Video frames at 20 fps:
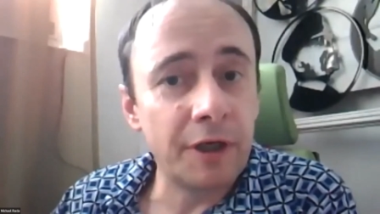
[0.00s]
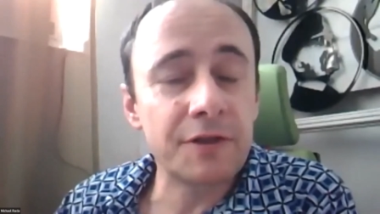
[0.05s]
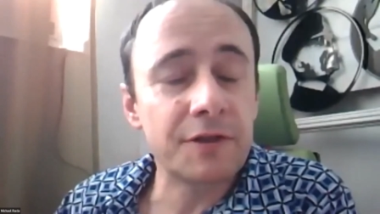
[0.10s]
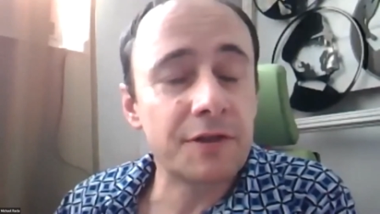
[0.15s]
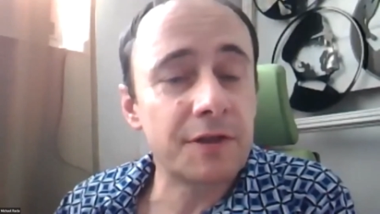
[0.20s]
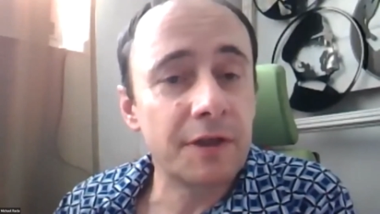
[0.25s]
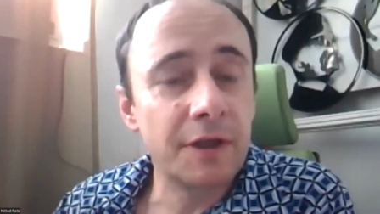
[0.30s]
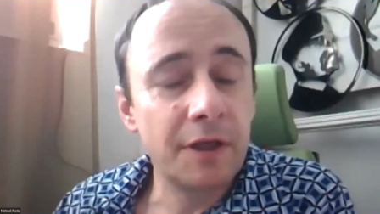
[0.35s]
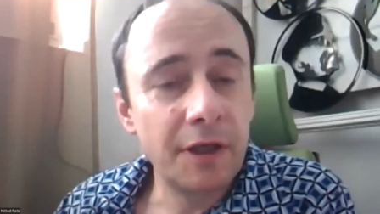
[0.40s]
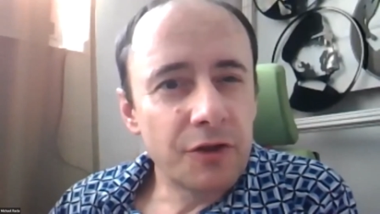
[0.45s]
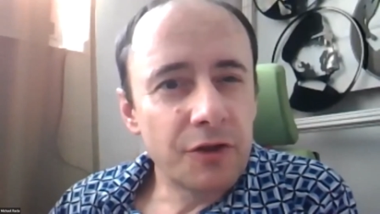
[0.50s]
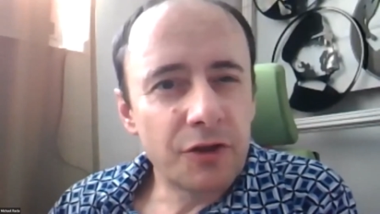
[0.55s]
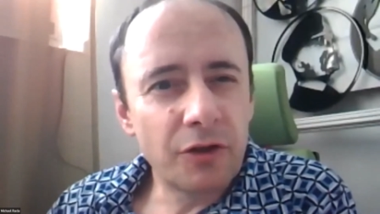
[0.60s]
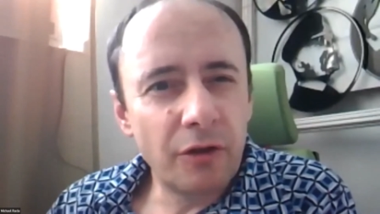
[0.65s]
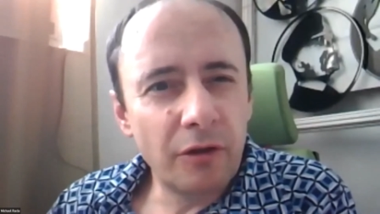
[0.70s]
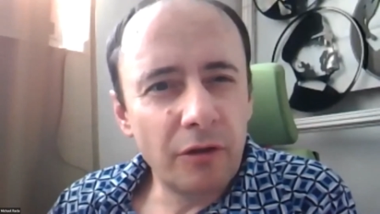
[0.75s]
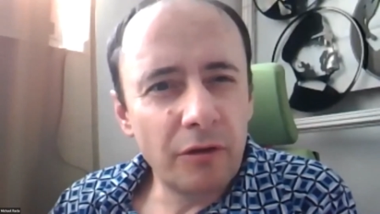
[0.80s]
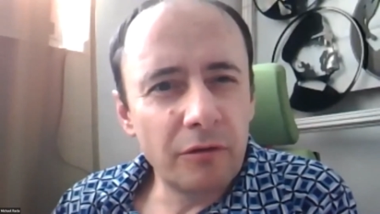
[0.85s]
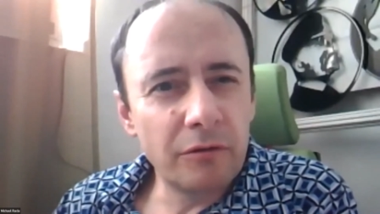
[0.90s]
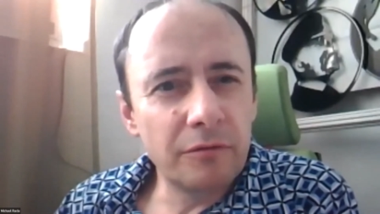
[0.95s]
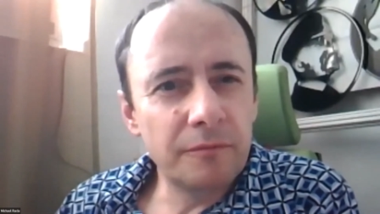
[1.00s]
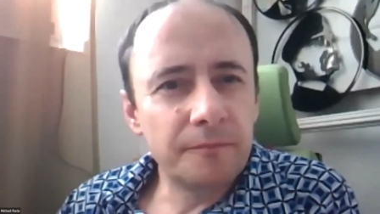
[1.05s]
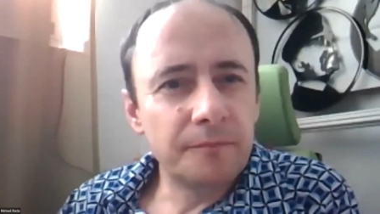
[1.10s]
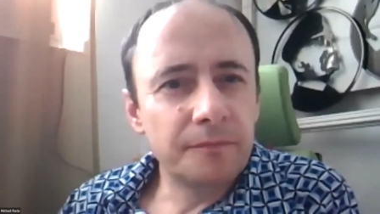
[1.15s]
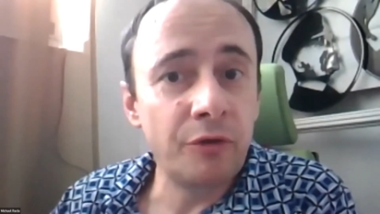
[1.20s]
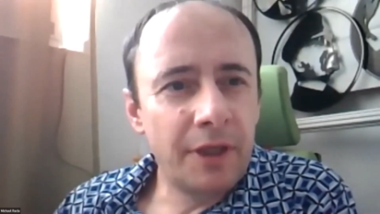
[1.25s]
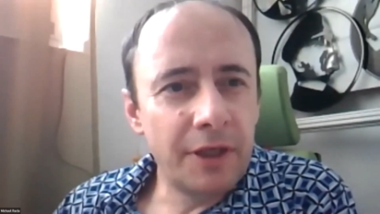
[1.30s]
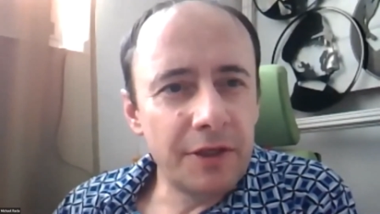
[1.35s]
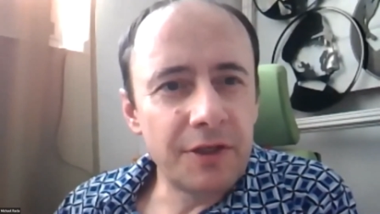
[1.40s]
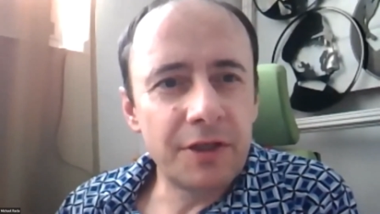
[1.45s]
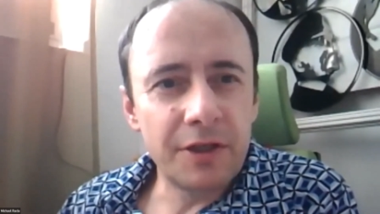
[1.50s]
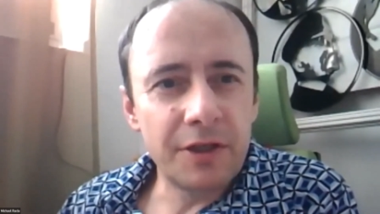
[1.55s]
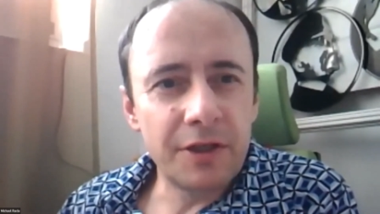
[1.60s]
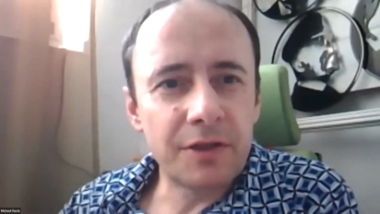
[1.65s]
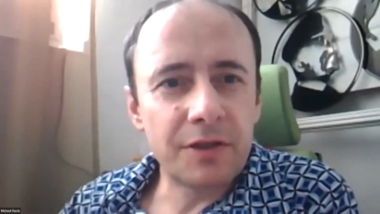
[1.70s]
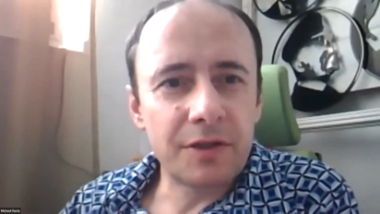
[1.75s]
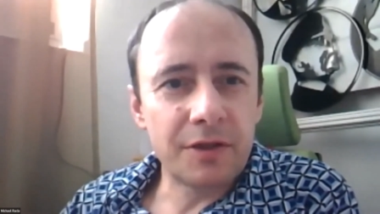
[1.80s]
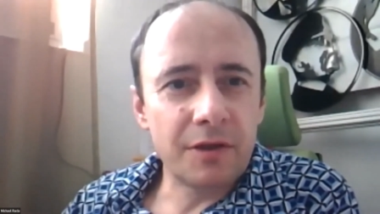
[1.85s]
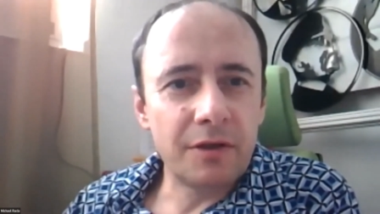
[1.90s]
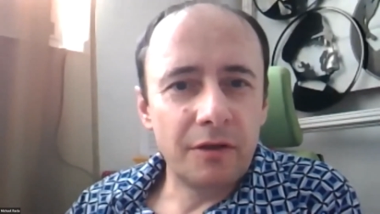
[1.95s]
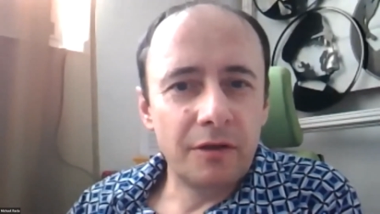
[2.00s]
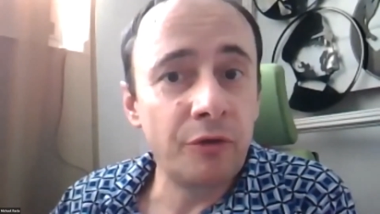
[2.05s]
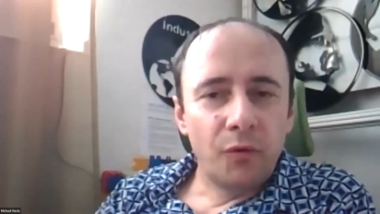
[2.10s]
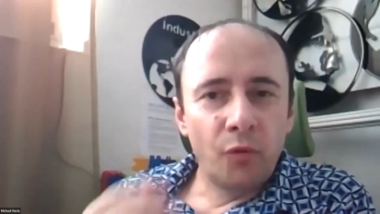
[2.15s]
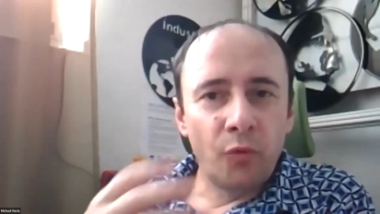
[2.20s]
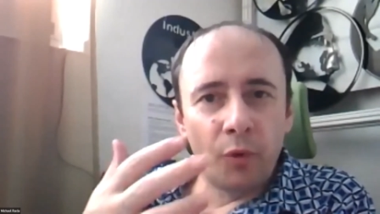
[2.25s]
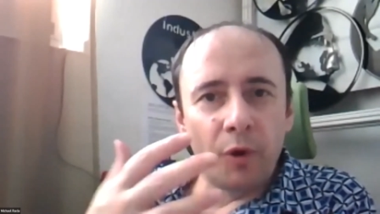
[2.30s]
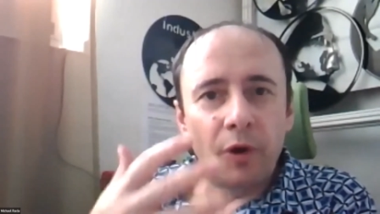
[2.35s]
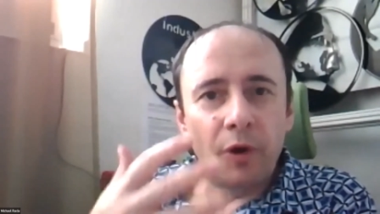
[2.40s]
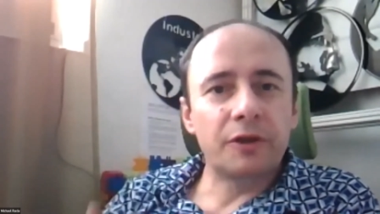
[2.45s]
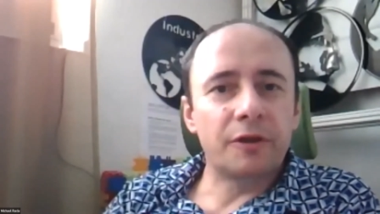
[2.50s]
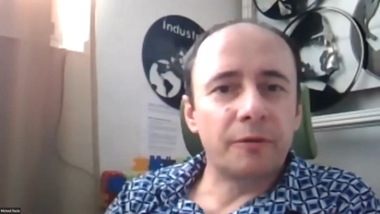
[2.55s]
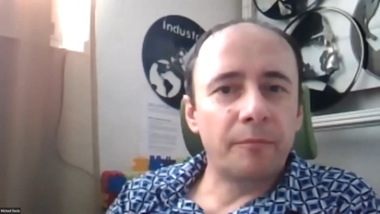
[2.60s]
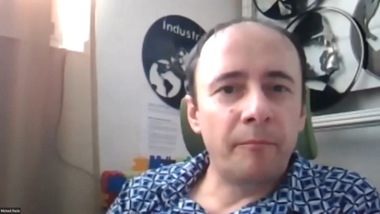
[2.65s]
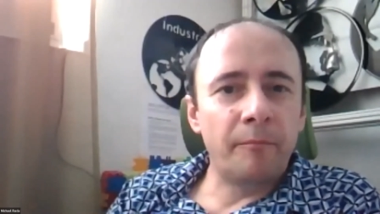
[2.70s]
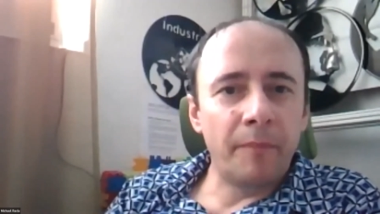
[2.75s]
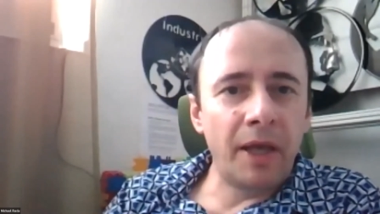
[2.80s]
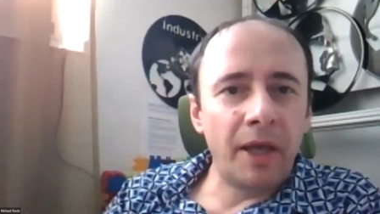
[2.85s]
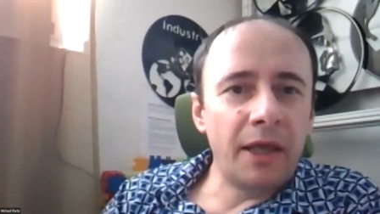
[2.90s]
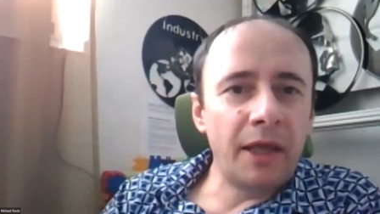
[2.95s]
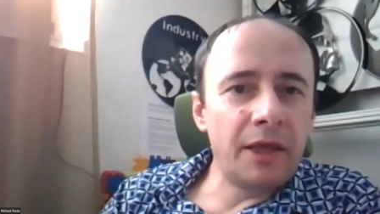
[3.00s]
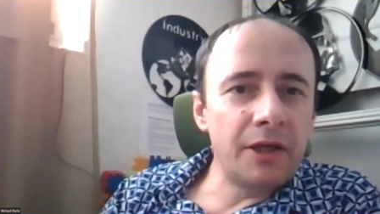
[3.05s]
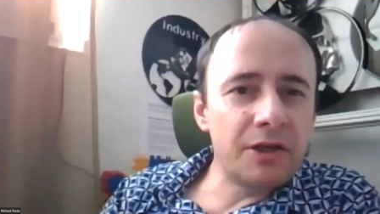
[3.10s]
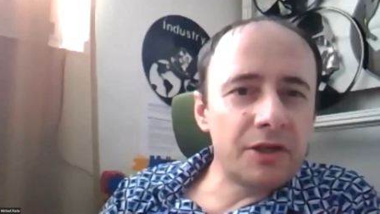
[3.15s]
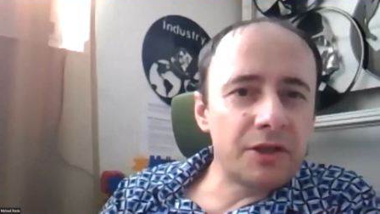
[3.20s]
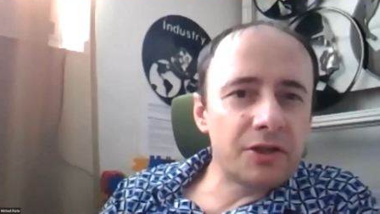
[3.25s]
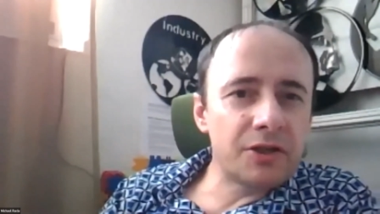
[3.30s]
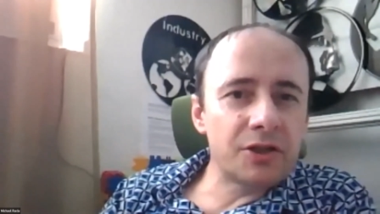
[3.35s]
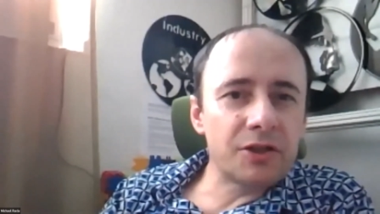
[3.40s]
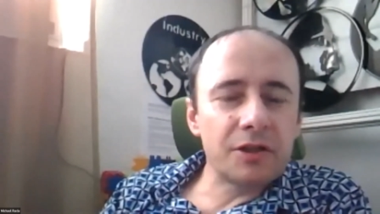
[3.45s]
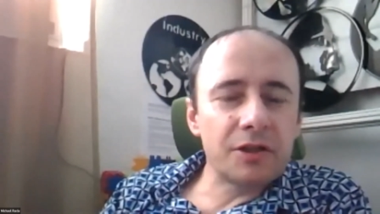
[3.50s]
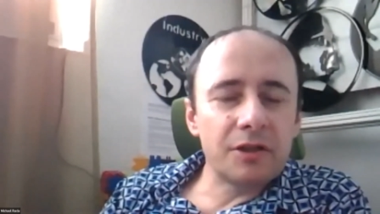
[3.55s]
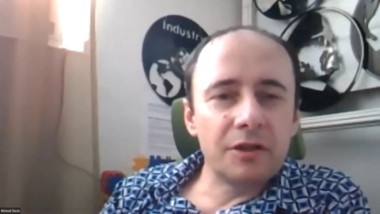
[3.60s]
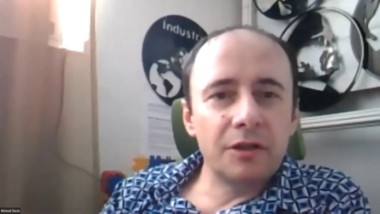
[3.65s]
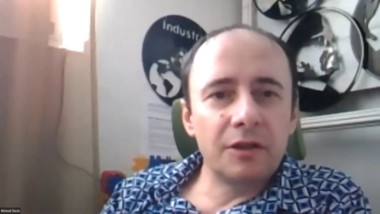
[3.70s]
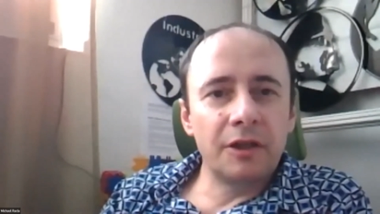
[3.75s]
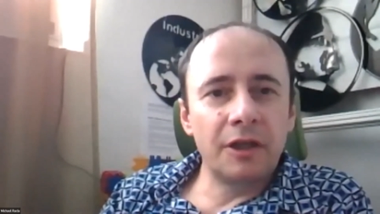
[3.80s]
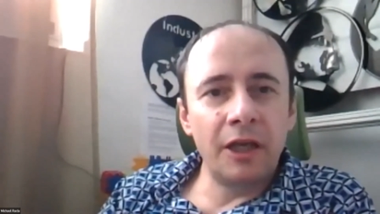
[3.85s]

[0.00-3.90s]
S. So this is what makes